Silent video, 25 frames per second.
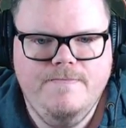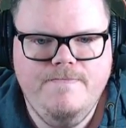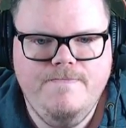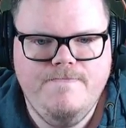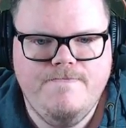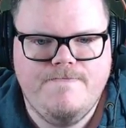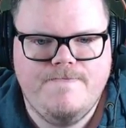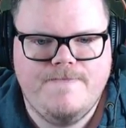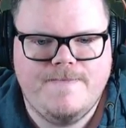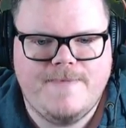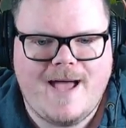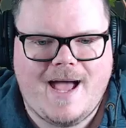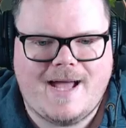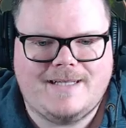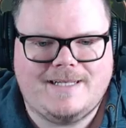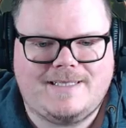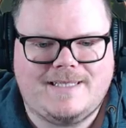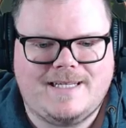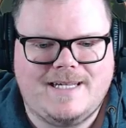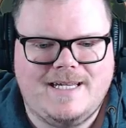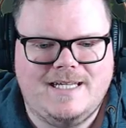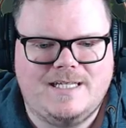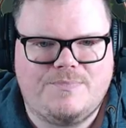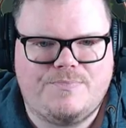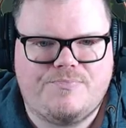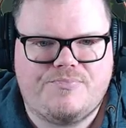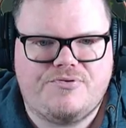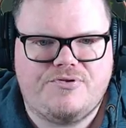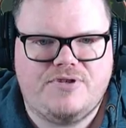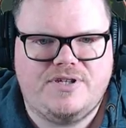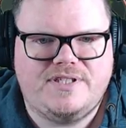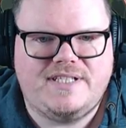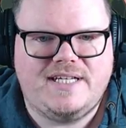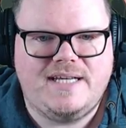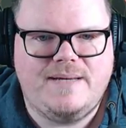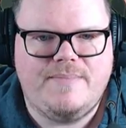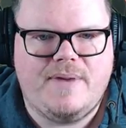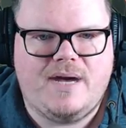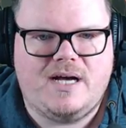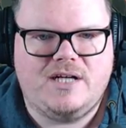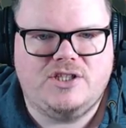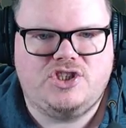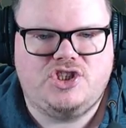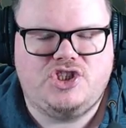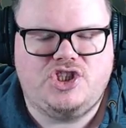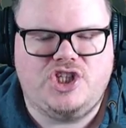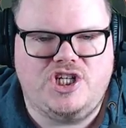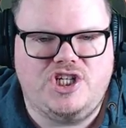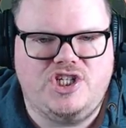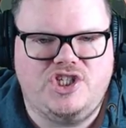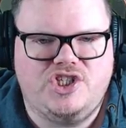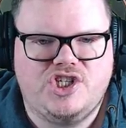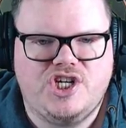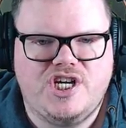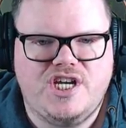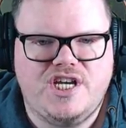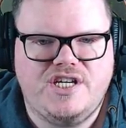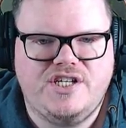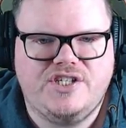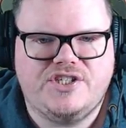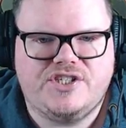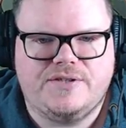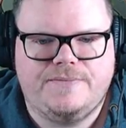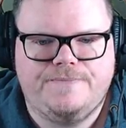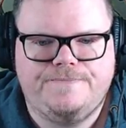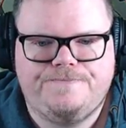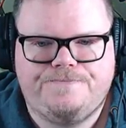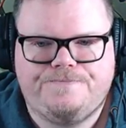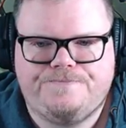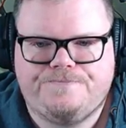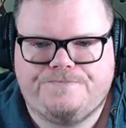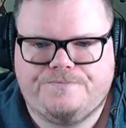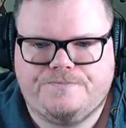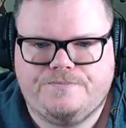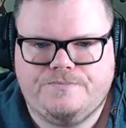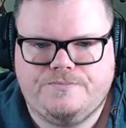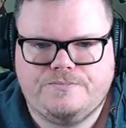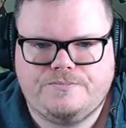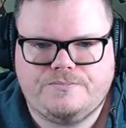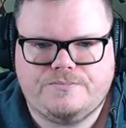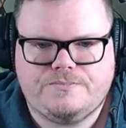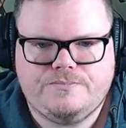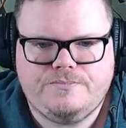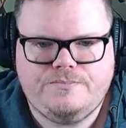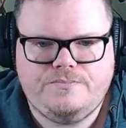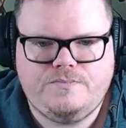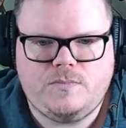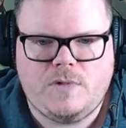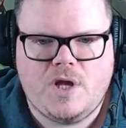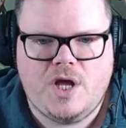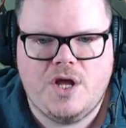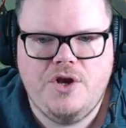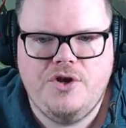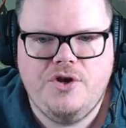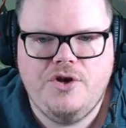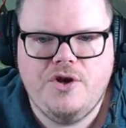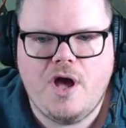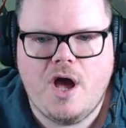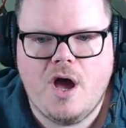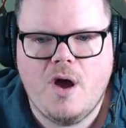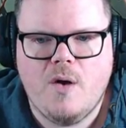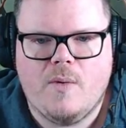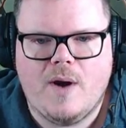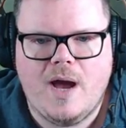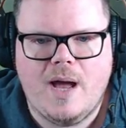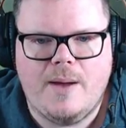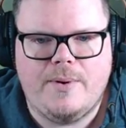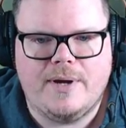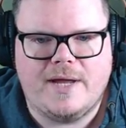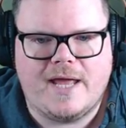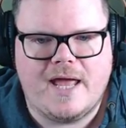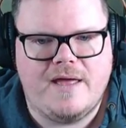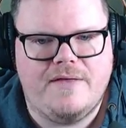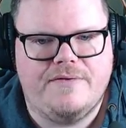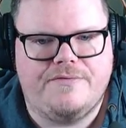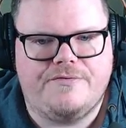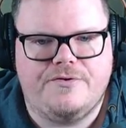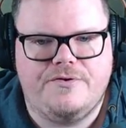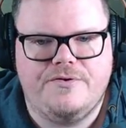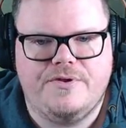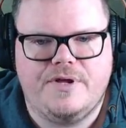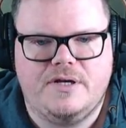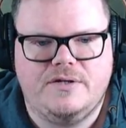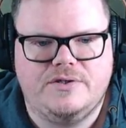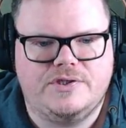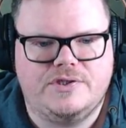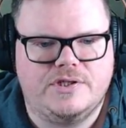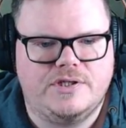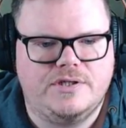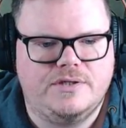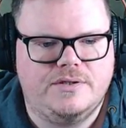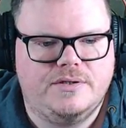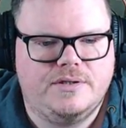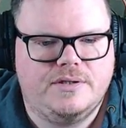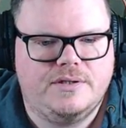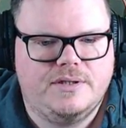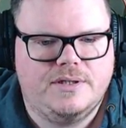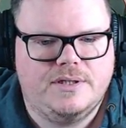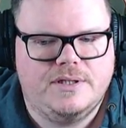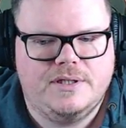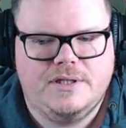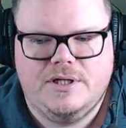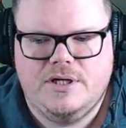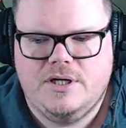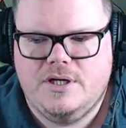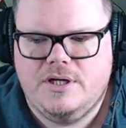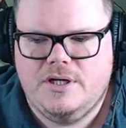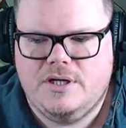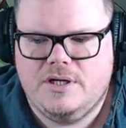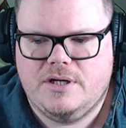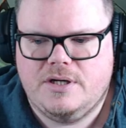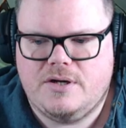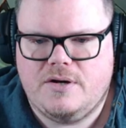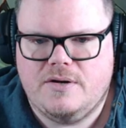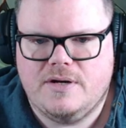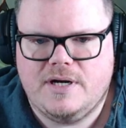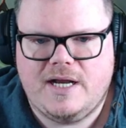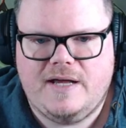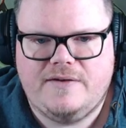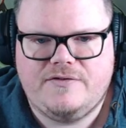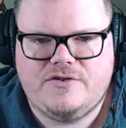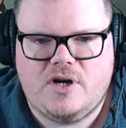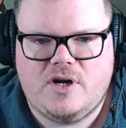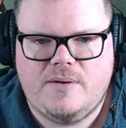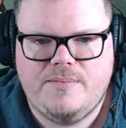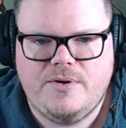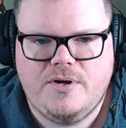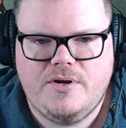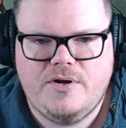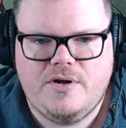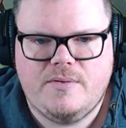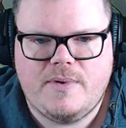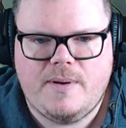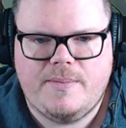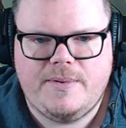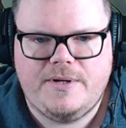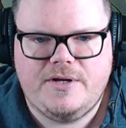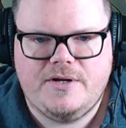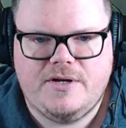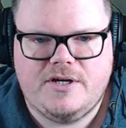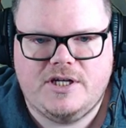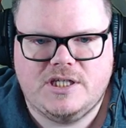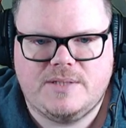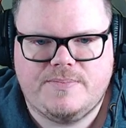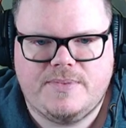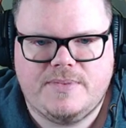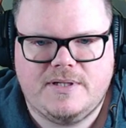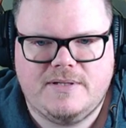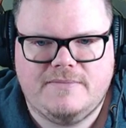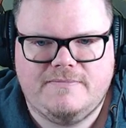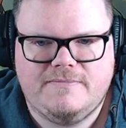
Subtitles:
That is pretty much GG's. No way we're getting through those two. Conclave Tribunal might be nice, but